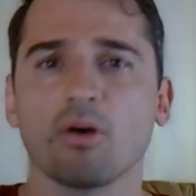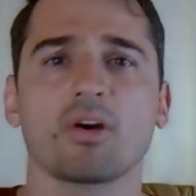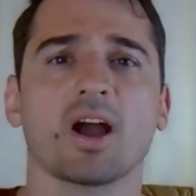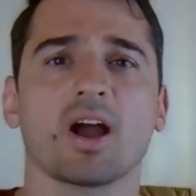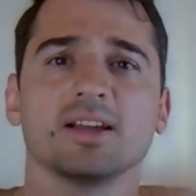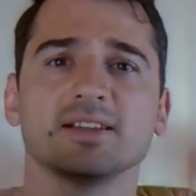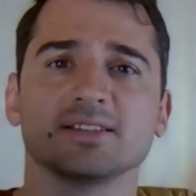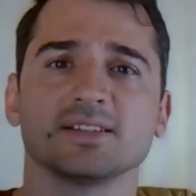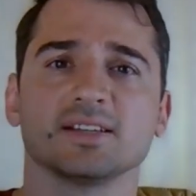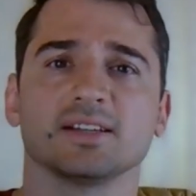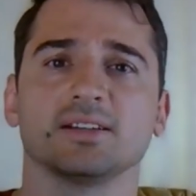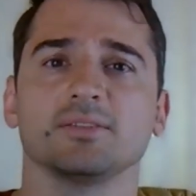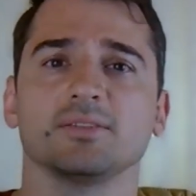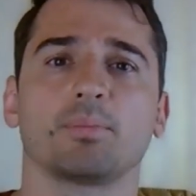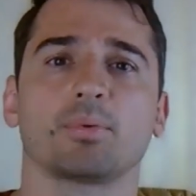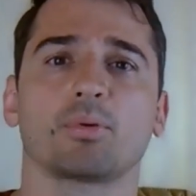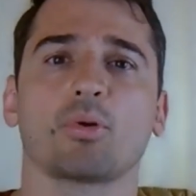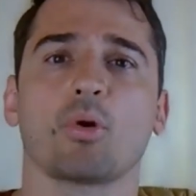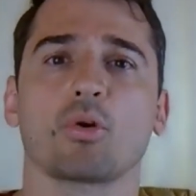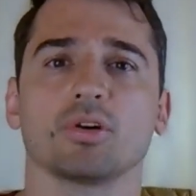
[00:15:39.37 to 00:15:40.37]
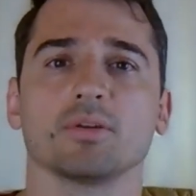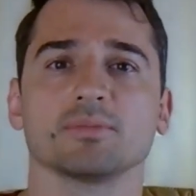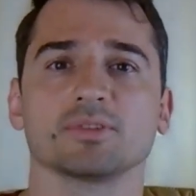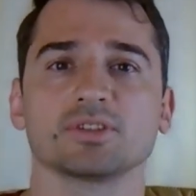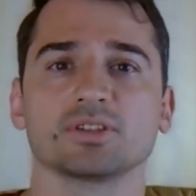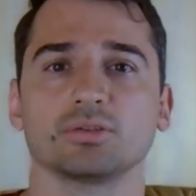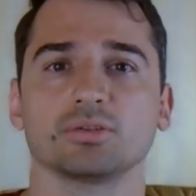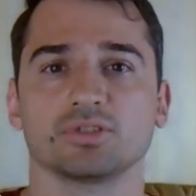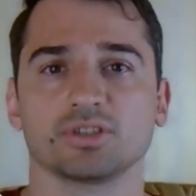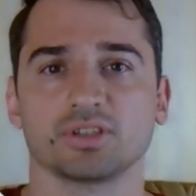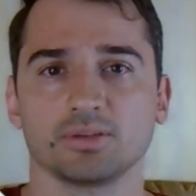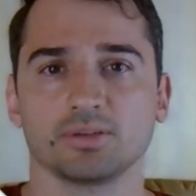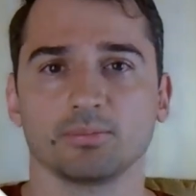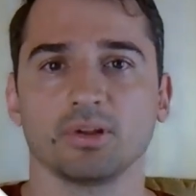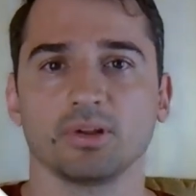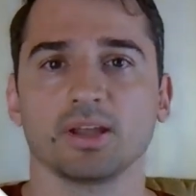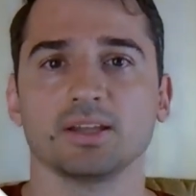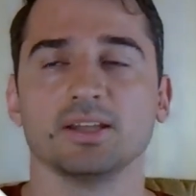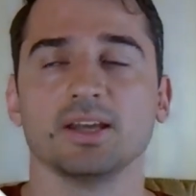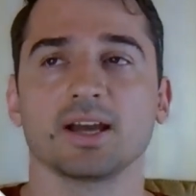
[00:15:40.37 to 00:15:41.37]
all kinds of programs to
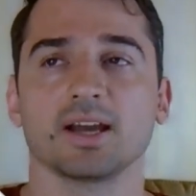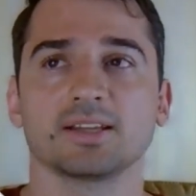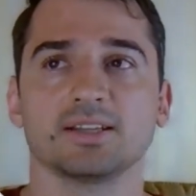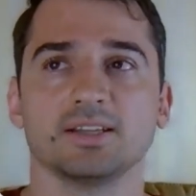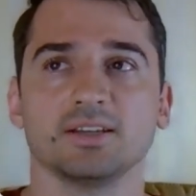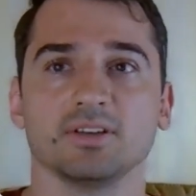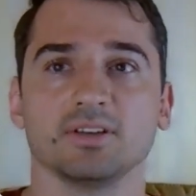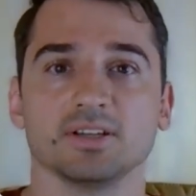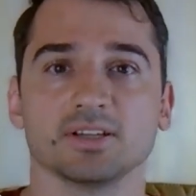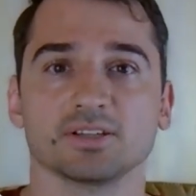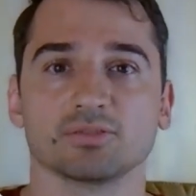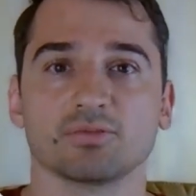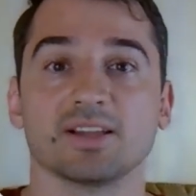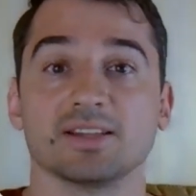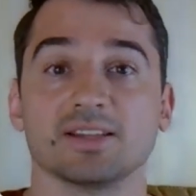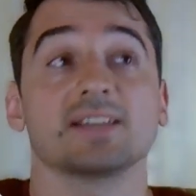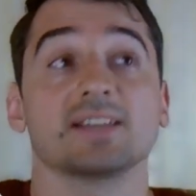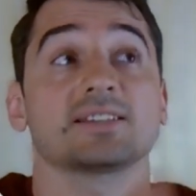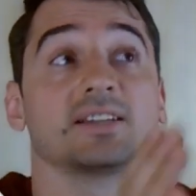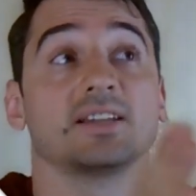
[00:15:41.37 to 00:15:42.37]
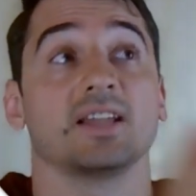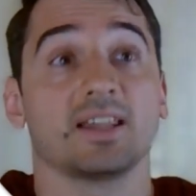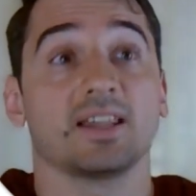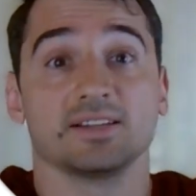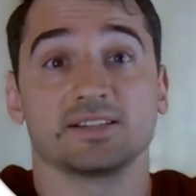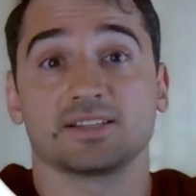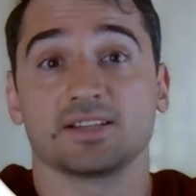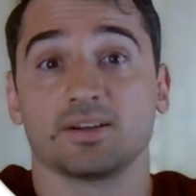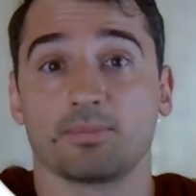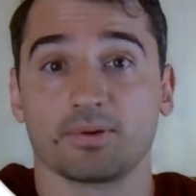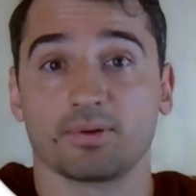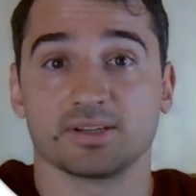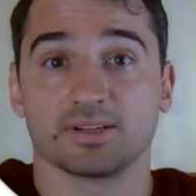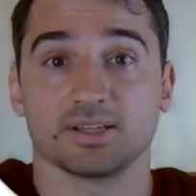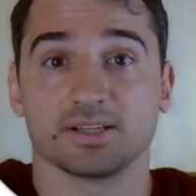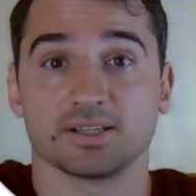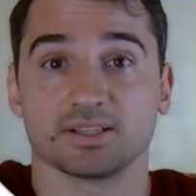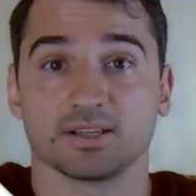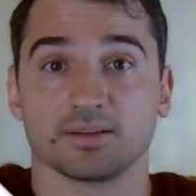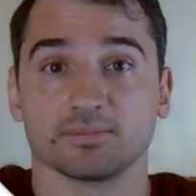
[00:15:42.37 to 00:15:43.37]
stimulate the activities, right? That's another
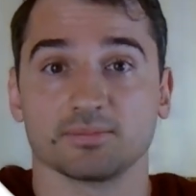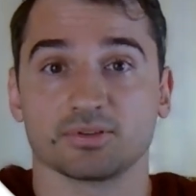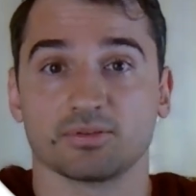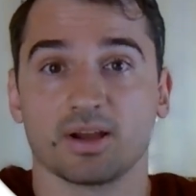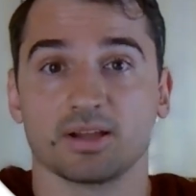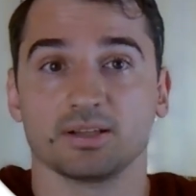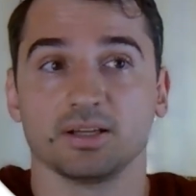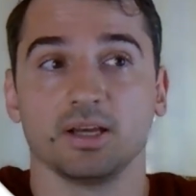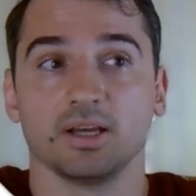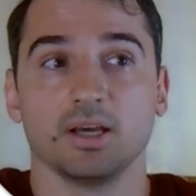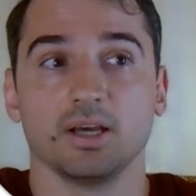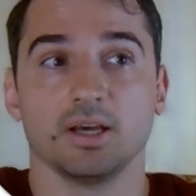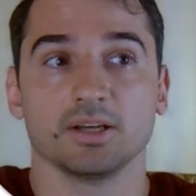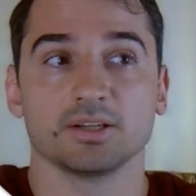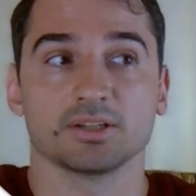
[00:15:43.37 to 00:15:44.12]
separate systems, right?